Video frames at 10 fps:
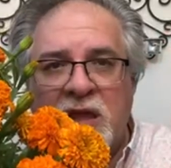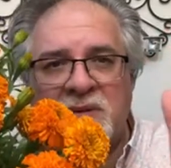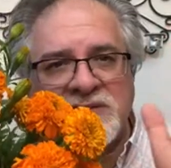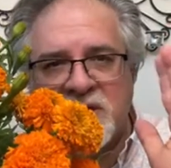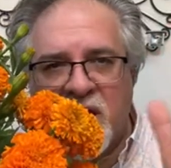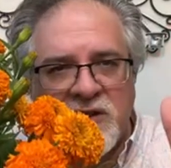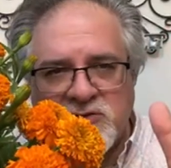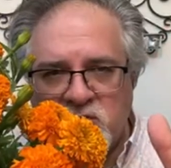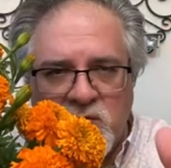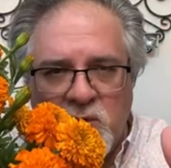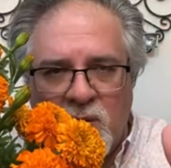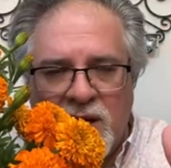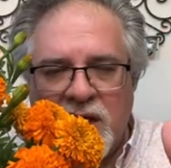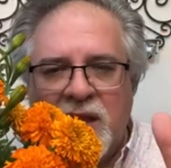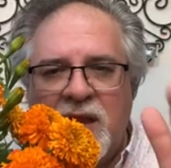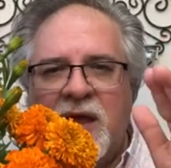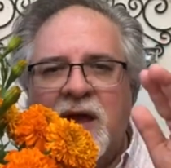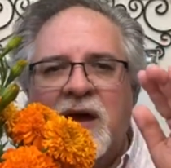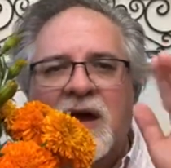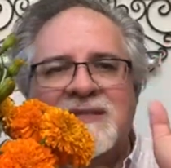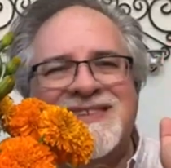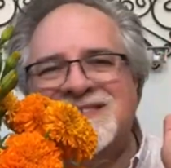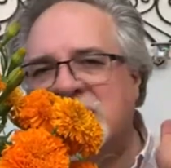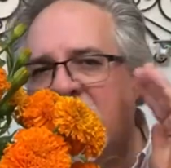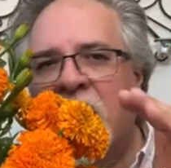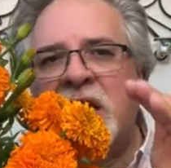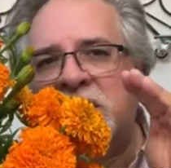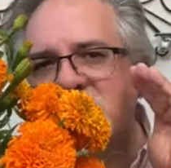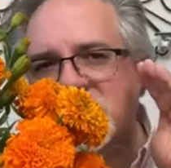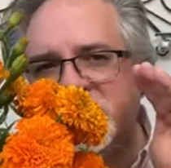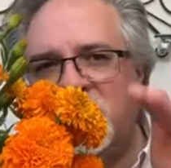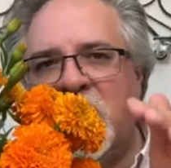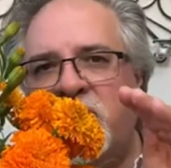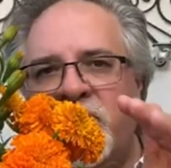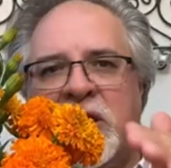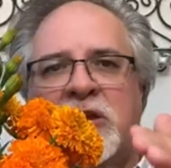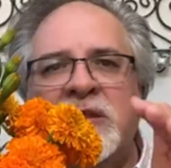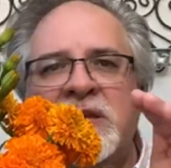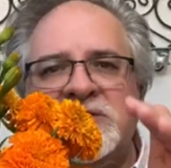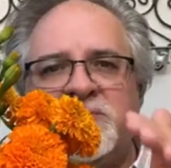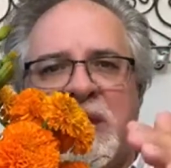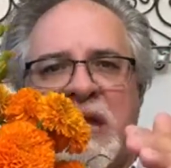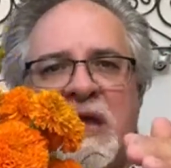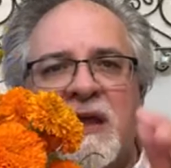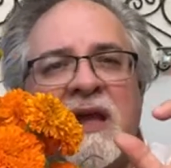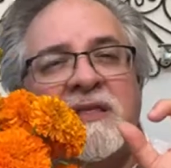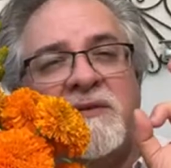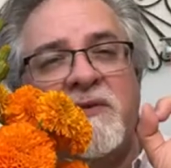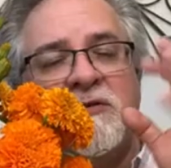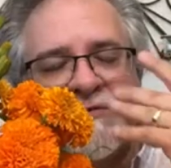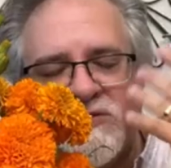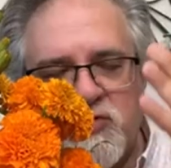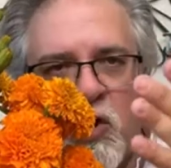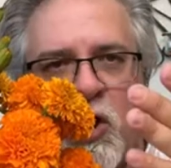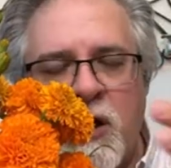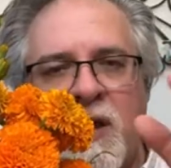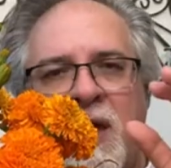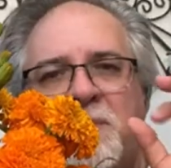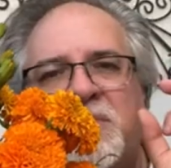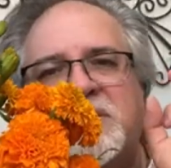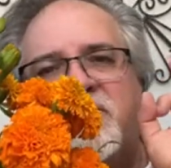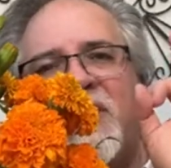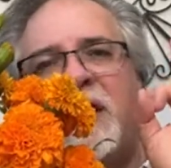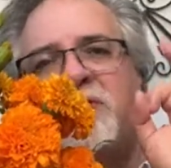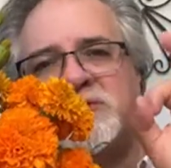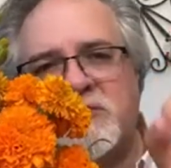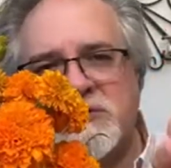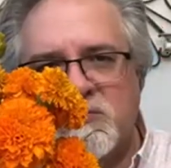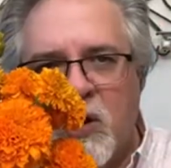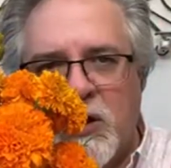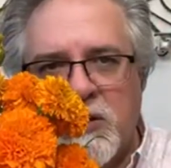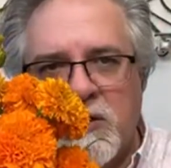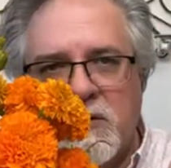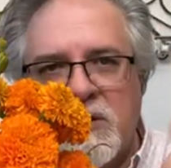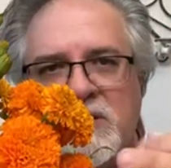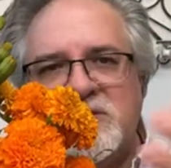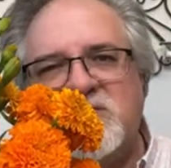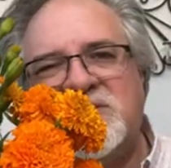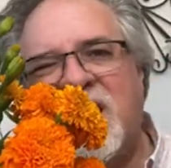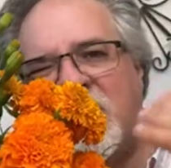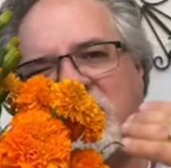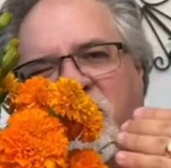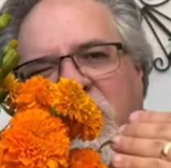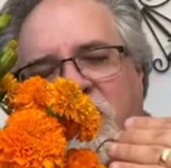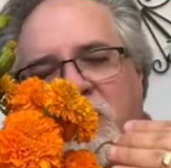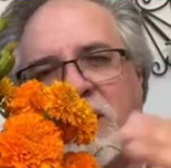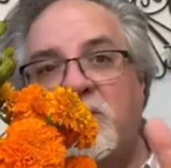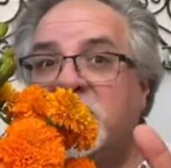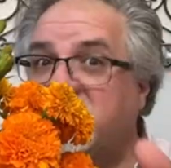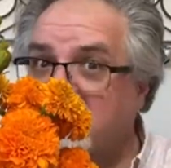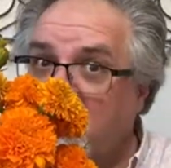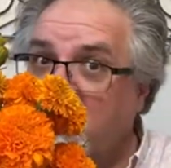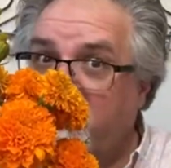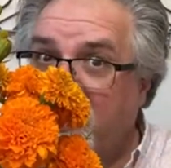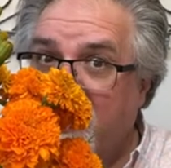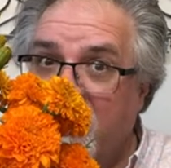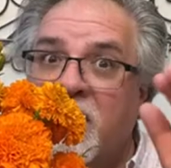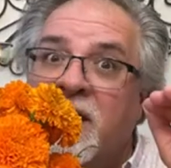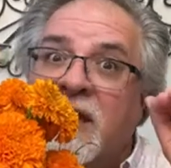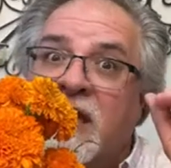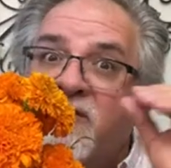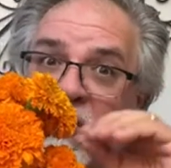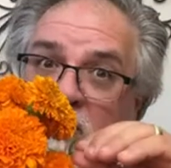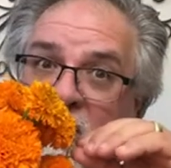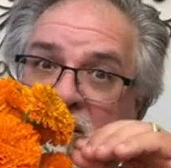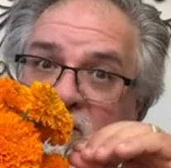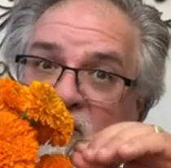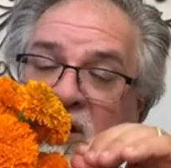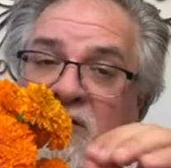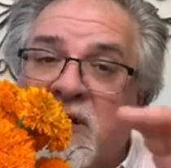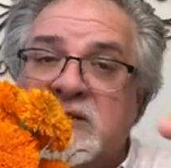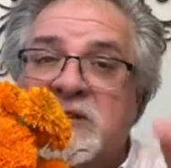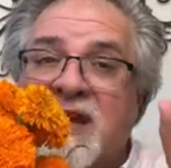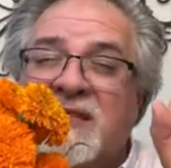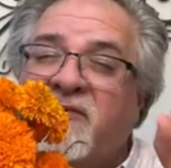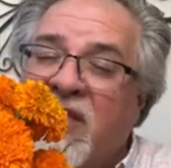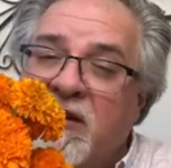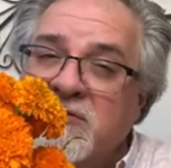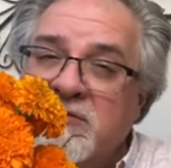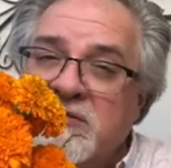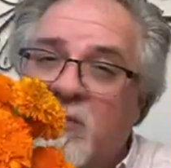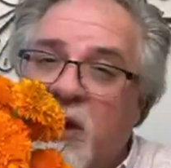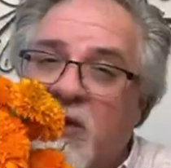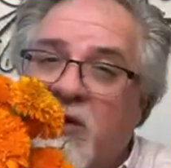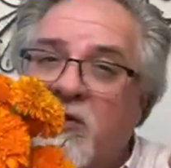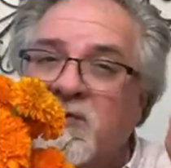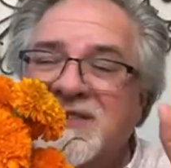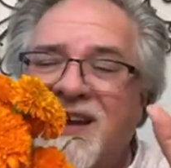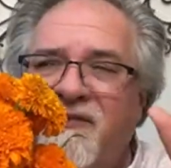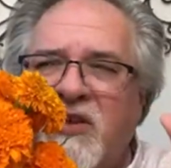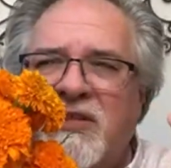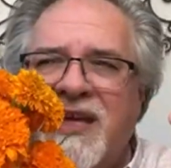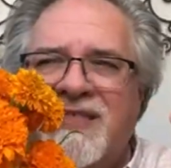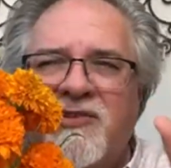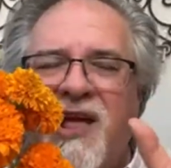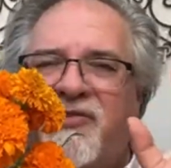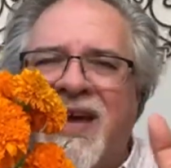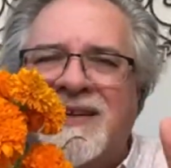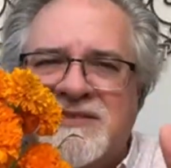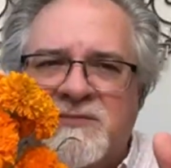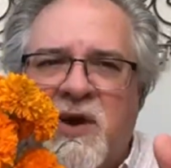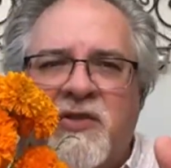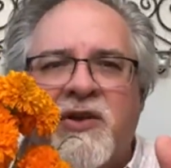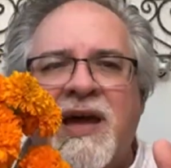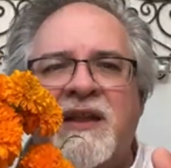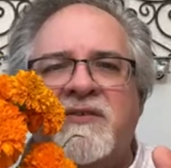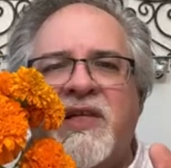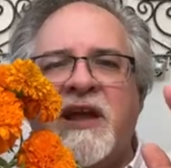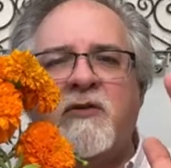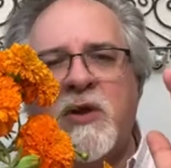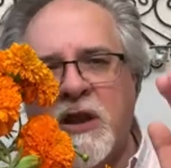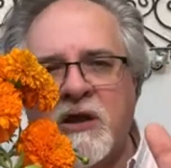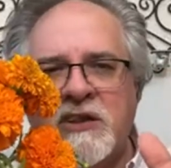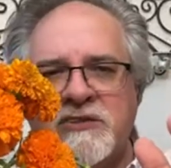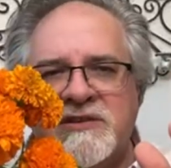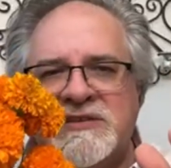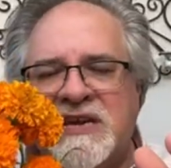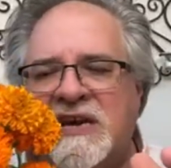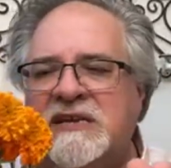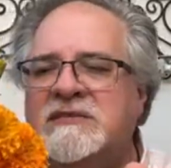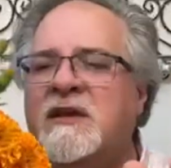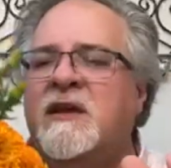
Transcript: it's not a true white, does not smell nearly as big or strong, but the flowers are smaller. So it's not as fragrant, which is a good thing if you don't like the fragrance. And the flowers are smaller, which I feel like they're not that small. They're kind of like a ranunculus size.